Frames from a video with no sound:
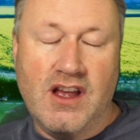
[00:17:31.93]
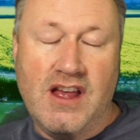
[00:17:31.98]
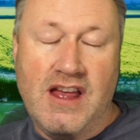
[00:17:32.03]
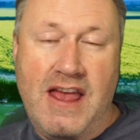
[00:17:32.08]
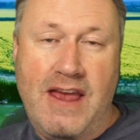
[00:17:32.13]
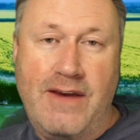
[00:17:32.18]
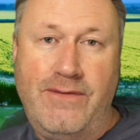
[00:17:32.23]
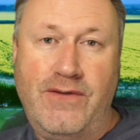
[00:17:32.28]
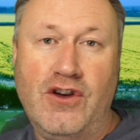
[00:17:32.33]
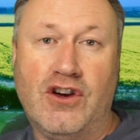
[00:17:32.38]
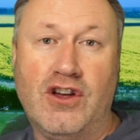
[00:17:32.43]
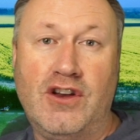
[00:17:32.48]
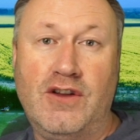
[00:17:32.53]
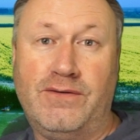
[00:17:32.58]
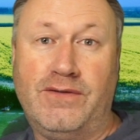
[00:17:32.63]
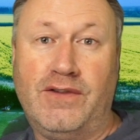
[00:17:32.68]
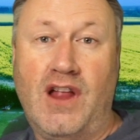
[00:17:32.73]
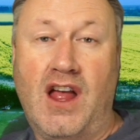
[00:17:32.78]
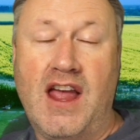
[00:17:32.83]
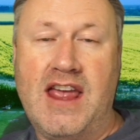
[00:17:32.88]
If you're going to
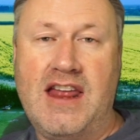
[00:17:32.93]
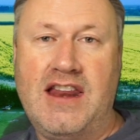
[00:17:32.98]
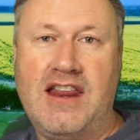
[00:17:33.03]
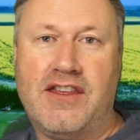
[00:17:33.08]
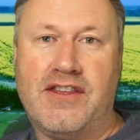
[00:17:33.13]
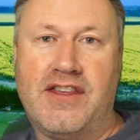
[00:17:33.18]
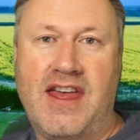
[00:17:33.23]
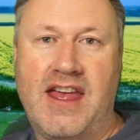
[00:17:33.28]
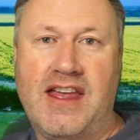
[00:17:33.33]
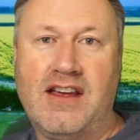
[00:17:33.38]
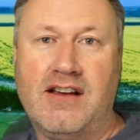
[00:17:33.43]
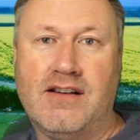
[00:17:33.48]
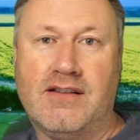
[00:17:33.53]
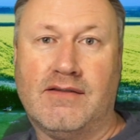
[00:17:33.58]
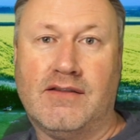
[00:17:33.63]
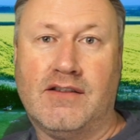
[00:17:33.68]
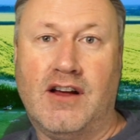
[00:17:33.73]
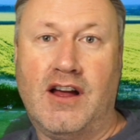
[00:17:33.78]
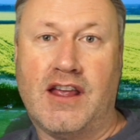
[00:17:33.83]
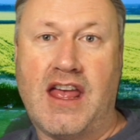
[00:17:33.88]
fly anything,
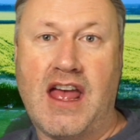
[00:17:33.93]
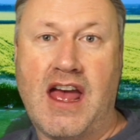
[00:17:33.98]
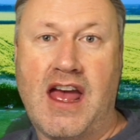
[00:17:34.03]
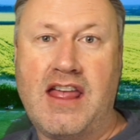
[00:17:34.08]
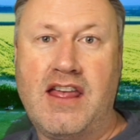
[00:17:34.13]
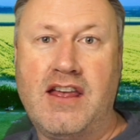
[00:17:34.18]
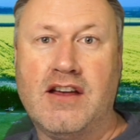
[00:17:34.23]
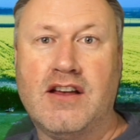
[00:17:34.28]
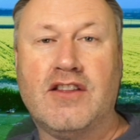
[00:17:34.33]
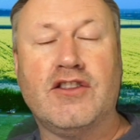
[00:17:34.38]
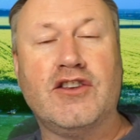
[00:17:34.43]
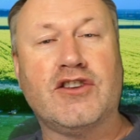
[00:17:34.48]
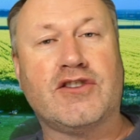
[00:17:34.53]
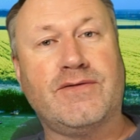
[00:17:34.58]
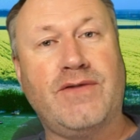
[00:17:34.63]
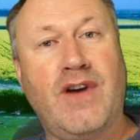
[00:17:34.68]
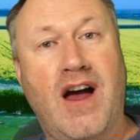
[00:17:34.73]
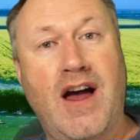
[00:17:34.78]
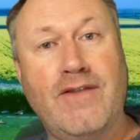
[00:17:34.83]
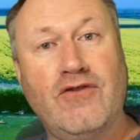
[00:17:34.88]
okay, that's
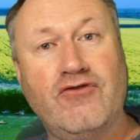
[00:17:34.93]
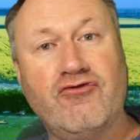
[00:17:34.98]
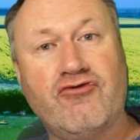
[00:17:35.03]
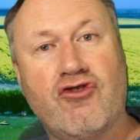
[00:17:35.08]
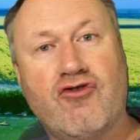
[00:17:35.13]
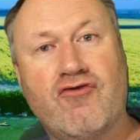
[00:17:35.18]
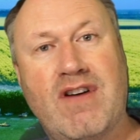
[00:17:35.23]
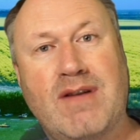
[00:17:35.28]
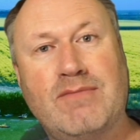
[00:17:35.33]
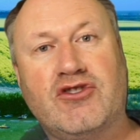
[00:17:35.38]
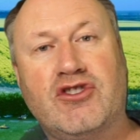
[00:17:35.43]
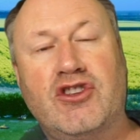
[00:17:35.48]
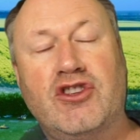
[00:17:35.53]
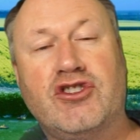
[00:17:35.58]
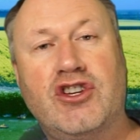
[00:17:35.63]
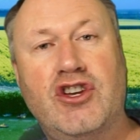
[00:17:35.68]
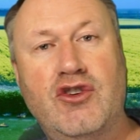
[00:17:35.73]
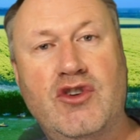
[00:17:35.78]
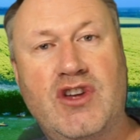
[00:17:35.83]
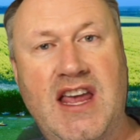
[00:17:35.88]
500 grams to
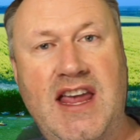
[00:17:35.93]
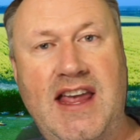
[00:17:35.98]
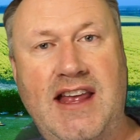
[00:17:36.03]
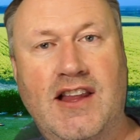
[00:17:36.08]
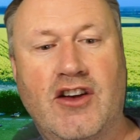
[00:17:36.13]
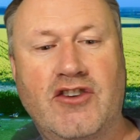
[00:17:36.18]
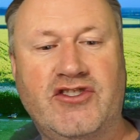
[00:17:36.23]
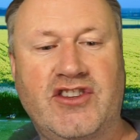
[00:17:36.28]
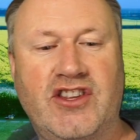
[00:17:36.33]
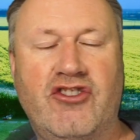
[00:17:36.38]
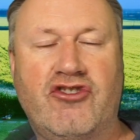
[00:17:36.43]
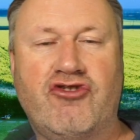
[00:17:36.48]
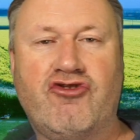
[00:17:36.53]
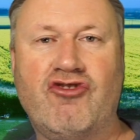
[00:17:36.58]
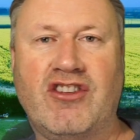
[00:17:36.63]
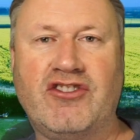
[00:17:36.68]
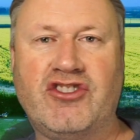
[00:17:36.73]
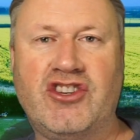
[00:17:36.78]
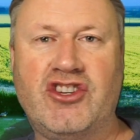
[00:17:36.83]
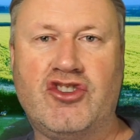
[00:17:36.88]
2 kilos in the
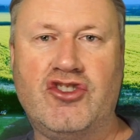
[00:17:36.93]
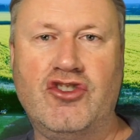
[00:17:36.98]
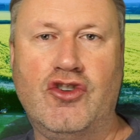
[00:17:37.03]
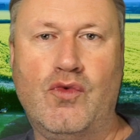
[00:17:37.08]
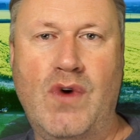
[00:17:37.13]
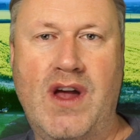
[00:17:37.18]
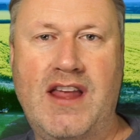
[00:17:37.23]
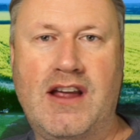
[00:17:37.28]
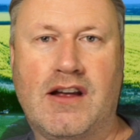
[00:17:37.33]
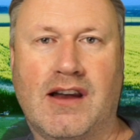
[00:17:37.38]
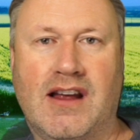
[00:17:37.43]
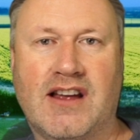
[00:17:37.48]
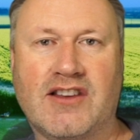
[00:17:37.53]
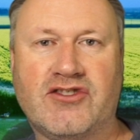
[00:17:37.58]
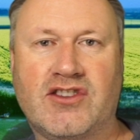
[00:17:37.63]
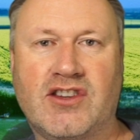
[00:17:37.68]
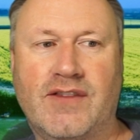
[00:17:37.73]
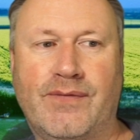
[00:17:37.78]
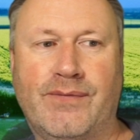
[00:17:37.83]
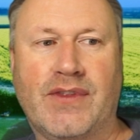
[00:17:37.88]
transitional weight
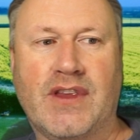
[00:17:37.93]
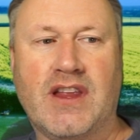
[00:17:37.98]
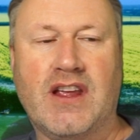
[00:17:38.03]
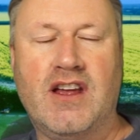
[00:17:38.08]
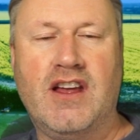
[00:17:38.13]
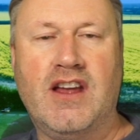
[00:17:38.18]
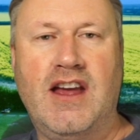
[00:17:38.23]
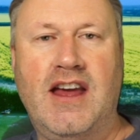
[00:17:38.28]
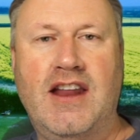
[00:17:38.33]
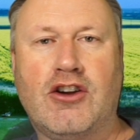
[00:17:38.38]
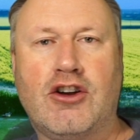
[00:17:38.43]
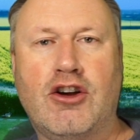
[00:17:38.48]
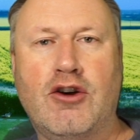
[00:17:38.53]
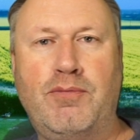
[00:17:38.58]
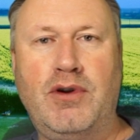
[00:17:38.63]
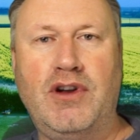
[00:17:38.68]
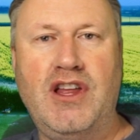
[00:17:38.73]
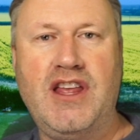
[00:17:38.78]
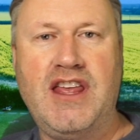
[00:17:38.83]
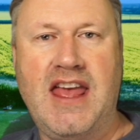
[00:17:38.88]
class, in a
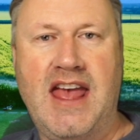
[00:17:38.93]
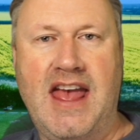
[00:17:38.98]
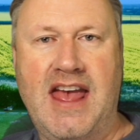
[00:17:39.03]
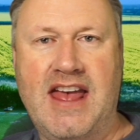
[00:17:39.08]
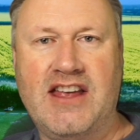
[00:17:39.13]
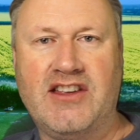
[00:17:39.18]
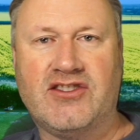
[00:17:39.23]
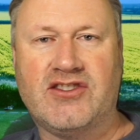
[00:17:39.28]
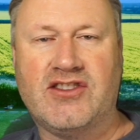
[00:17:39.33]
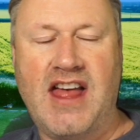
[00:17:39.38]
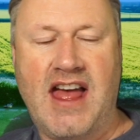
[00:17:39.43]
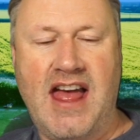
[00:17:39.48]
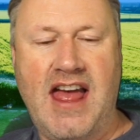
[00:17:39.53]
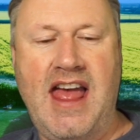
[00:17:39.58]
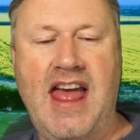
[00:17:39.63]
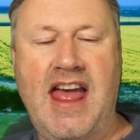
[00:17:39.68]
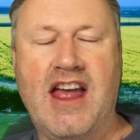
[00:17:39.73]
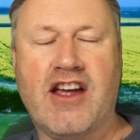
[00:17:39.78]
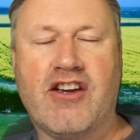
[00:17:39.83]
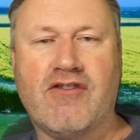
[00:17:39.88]
couple of years that
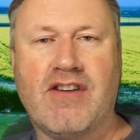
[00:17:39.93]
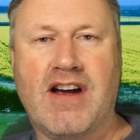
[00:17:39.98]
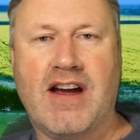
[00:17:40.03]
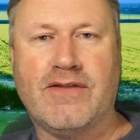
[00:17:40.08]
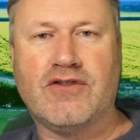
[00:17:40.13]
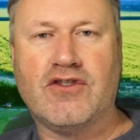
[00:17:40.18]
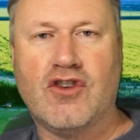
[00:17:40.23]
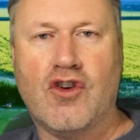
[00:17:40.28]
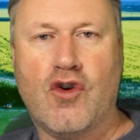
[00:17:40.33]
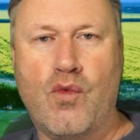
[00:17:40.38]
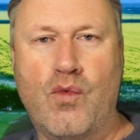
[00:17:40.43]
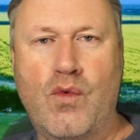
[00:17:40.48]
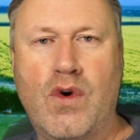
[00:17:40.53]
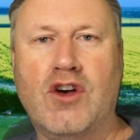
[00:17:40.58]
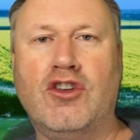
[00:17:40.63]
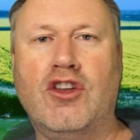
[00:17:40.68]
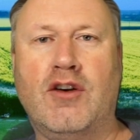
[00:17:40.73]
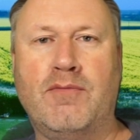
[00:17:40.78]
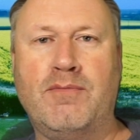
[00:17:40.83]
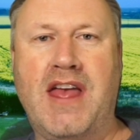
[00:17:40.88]
aircraft will
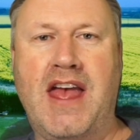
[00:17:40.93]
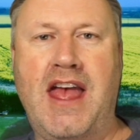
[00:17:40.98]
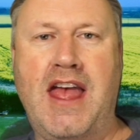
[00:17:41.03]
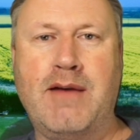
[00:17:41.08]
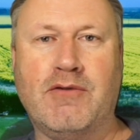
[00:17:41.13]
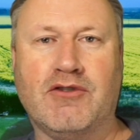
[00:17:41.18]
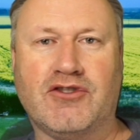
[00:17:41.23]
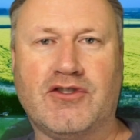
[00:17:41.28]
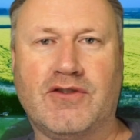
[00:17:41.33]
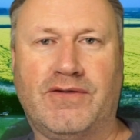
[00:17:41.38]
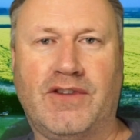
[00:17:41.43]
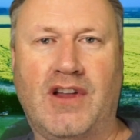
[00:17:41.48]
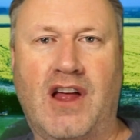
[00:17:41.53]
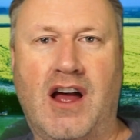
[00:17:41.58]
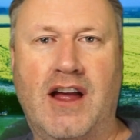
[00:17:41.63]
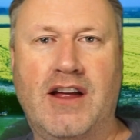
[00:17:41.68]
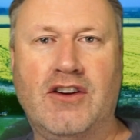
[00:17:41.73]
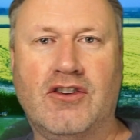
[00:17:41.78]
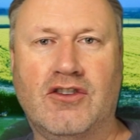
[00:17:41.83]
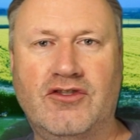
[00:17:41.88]
not be able to
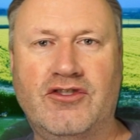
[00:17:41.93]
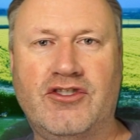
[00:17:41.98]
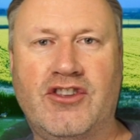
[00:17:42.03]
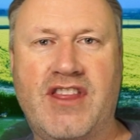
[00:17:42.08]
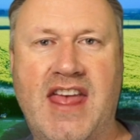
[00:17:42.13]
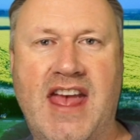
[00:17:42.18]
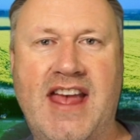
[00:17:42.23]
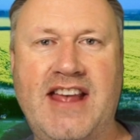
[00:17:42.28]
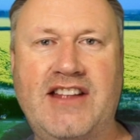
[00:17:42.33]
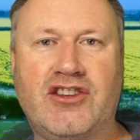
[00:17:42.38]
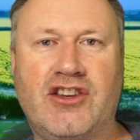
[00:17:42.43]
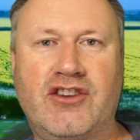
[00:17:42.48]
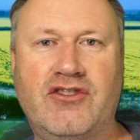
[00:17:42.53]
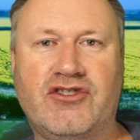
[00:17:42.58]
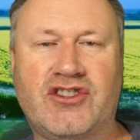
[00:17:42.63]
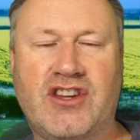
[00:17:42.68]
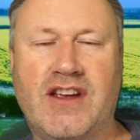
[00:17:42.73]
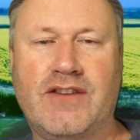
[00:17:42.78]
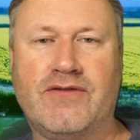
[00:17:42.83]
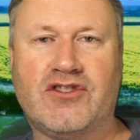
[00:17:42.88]
fly under the A2
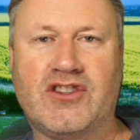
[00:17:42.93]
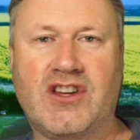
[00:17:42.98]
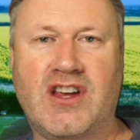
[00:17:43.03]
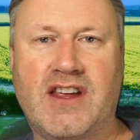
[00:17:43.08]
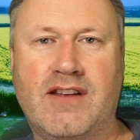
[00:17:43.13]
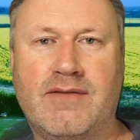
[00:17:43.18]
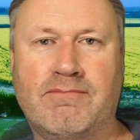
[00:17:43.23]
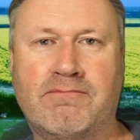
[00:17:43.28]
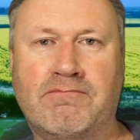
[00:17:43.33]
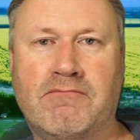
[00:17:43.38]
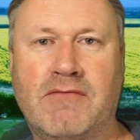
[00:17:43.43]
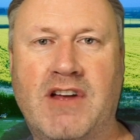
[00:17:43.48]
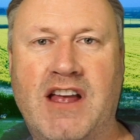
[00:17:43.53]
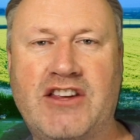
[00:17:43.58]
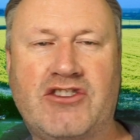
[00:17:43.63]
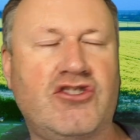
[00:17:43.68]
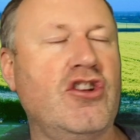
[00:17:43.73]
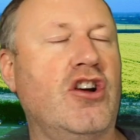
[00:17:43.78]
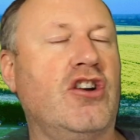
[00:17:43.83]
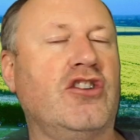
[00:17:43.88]
CFC. It's
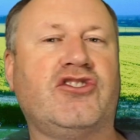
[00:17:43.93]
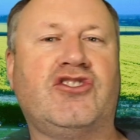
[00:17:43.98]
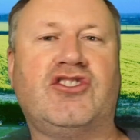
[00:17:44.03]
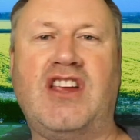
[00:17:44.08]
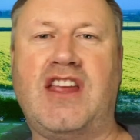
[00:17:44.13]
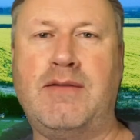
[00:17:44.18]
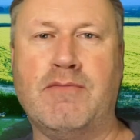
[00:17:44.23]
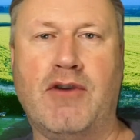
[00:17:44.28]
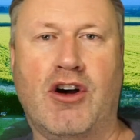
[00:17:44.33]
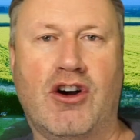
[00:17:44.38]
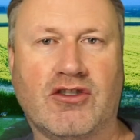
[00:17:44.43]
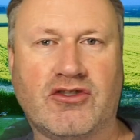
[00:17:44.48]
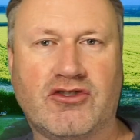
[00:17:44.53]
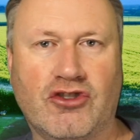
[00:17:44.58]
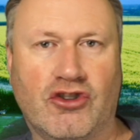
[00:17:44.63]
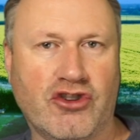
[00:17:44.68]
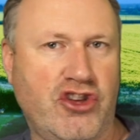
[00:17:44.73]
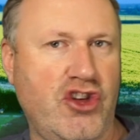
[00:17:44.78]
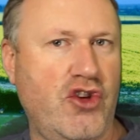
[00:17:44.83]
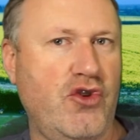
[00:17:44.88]
not C marked
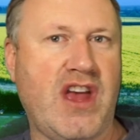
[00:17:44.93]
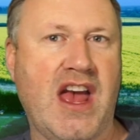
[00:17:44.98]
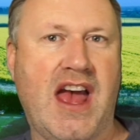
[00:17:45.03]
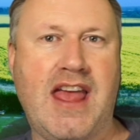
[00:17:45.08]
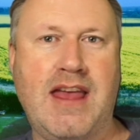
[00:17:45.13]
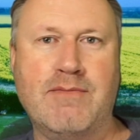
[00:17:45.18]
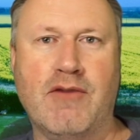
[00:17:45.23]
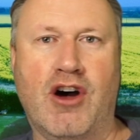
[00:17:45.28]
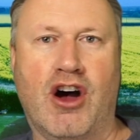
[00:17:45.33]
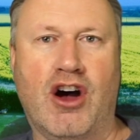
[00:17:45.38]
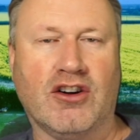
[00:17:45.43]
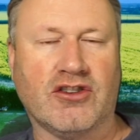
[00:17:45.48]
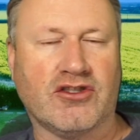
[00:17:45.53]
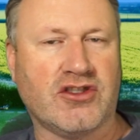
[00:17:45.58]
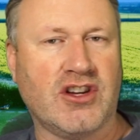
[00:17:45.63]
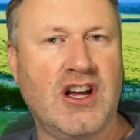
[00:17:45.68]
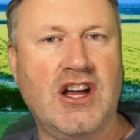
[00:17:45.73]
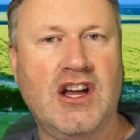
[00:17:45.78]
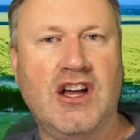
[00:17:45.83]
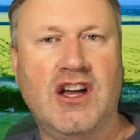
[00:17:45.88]
or UK marked
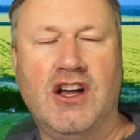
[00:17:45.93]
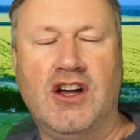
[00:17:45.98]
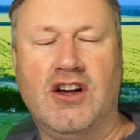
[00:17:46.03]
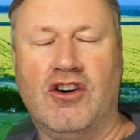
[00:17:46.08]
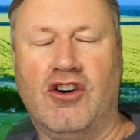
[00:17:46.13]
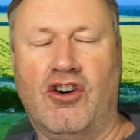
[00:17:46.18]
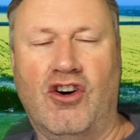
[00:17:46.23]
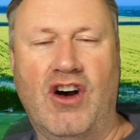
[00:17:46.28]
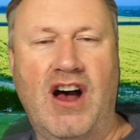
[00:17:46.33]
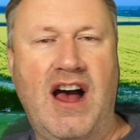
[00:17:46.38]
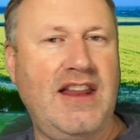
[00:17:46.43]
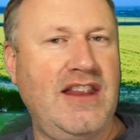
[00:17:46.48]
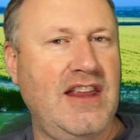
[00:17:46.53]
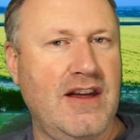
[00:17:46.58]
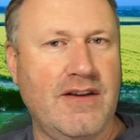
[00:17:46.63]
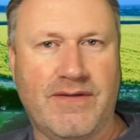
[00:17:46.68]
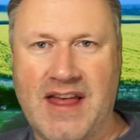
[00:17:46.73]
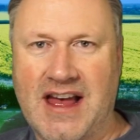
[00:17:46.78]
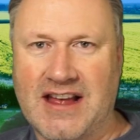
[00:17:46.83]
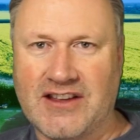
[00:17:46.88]
or any
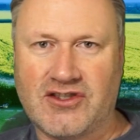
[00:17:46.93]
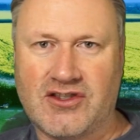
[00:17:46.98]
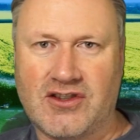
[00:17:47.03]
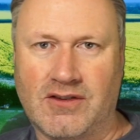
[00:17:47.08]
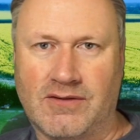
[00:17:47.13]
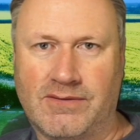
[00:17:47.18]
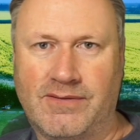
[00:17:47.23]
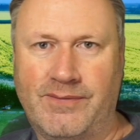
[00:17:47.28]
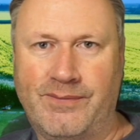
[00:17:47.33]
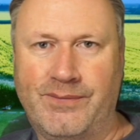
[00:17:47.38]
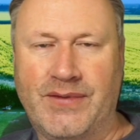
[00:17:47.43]
of that stuff.